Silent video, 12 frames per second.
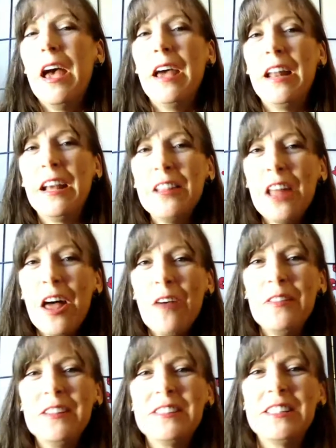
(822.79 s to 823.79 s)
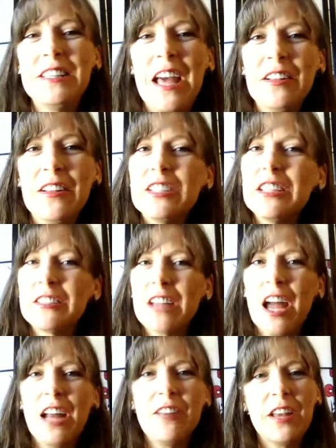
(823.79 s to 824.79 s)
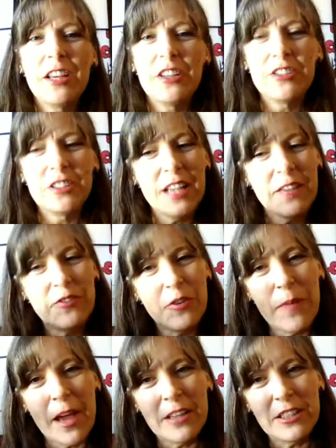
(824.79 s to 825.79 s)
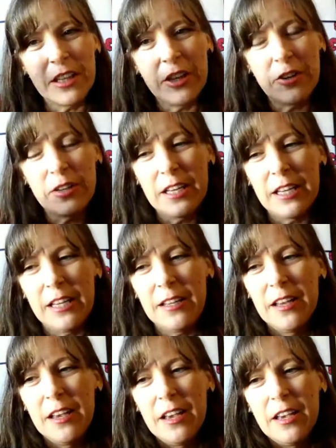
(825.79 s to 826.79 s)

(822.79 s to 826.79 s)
And I love this analogy. It's kind of like you just have to imagine that you're getting,